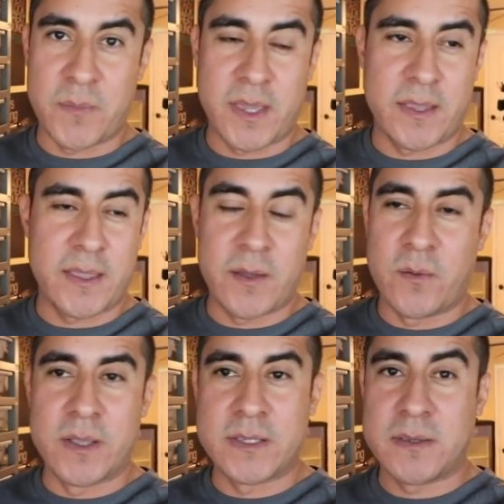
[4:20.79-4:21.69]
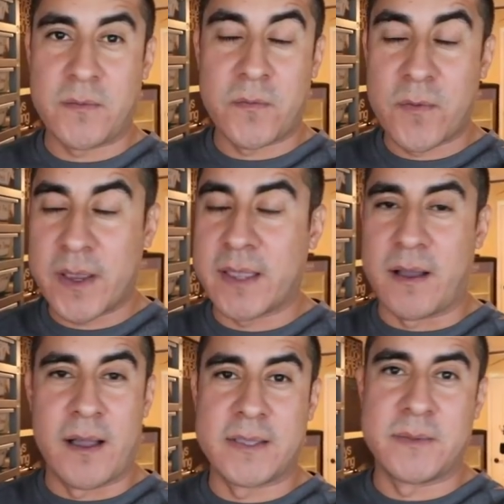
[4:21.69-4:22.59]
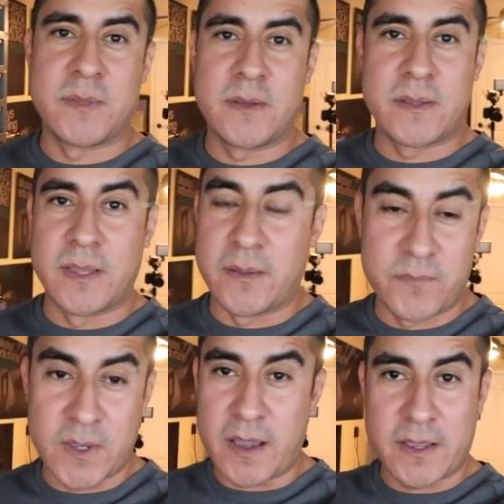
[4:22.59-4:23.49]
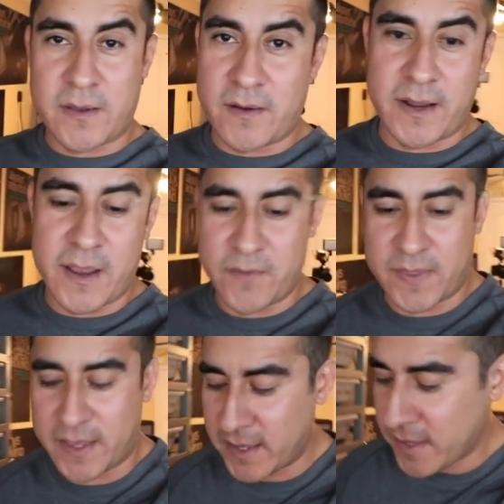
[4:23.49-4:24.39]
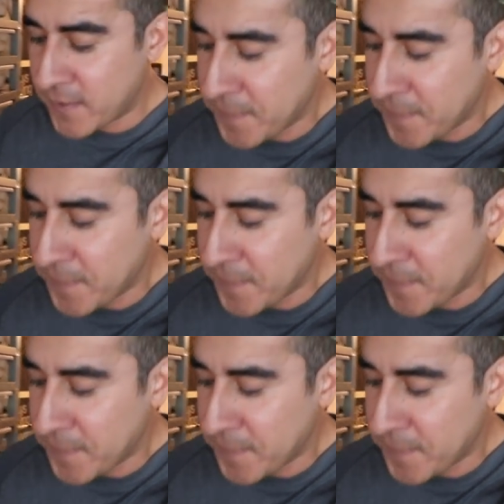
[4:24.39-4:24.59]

I mean, it was freaking awesome, dude. Loved talking to her and everything.